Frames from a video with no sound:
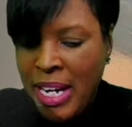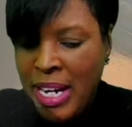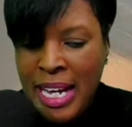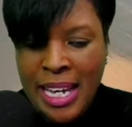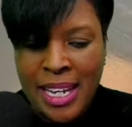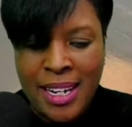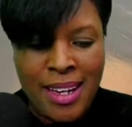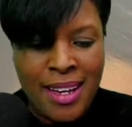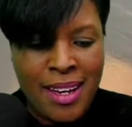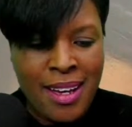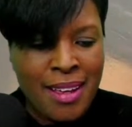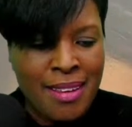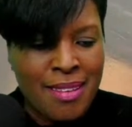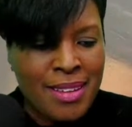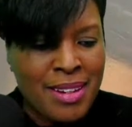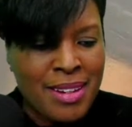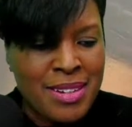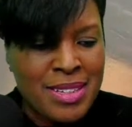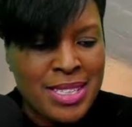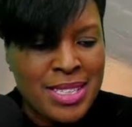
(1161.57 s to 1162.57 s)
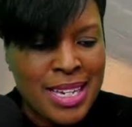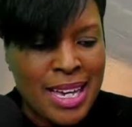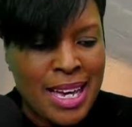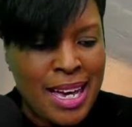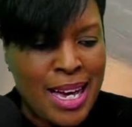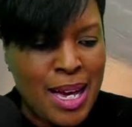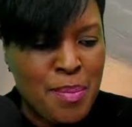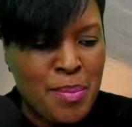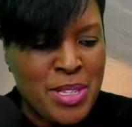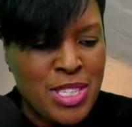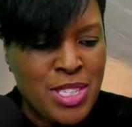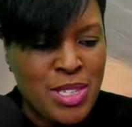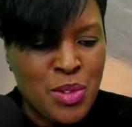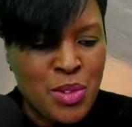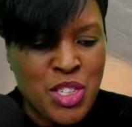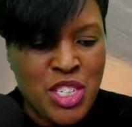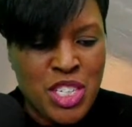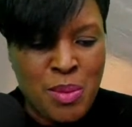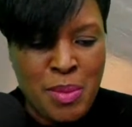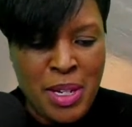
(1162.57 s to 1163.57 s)
and other top
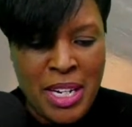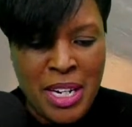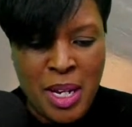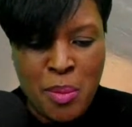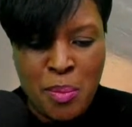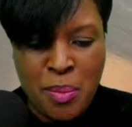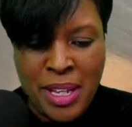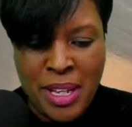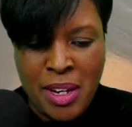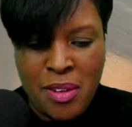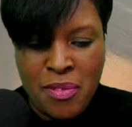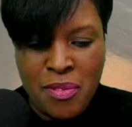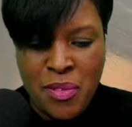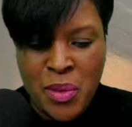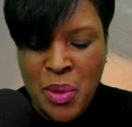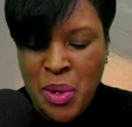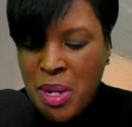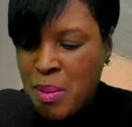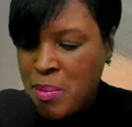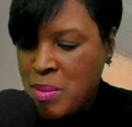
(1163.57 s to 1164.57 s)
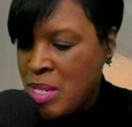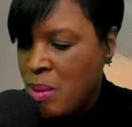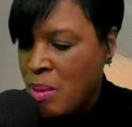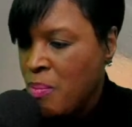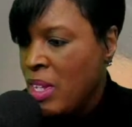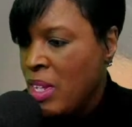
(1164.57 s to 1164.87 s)
social media platforms.